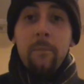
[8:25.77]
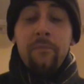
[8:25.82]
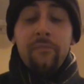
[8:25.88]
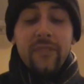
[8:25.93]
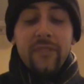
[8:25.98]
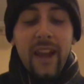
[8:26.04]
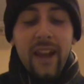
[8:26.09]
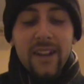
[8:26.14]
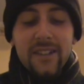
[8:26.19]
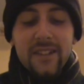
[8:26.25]

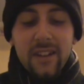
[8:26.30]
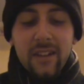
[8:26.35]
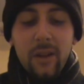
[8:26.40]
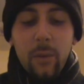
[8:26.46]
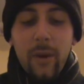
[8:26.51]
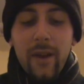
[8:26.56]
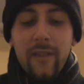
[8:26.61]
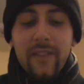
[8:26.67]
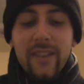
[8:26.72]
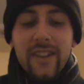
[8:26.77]
Now I don't know
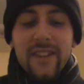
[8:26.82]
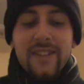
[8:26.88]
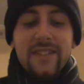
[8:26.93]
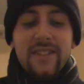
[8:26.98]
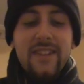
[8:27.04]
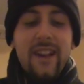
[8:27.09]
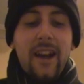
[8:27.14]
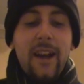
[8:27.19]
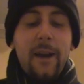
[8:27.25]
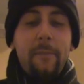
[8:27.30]
whether this
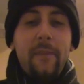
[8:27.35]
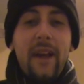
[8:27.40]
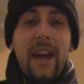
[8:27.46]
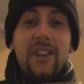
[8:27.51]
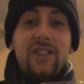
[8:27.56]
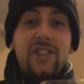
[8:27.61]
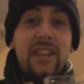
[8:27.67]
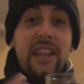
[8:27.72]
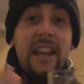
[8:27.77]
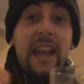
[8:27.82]
um,
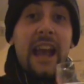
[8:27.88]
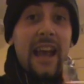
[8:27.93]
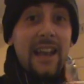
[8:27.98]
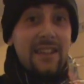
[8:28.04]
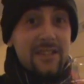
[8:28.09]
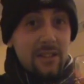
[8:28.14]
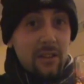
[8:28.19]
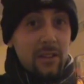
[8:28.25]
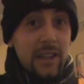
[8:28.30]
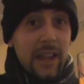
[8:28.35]
actually
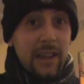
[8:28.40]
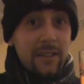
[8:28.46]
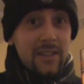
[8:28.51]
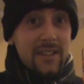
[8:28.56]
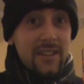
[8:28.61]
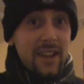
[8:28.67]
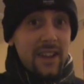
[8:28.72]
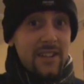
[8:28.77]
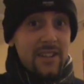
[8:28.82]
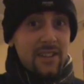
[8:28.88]
has gone out of
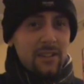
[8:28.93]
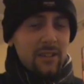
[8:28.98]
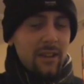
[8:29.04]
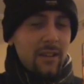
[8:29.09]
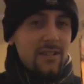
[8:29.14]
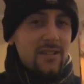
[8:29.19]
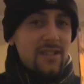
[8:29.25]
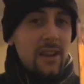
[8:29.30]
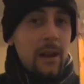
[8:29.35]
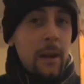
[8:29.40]
date or
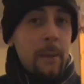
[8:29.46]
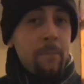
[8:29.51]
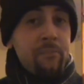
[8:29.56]
not.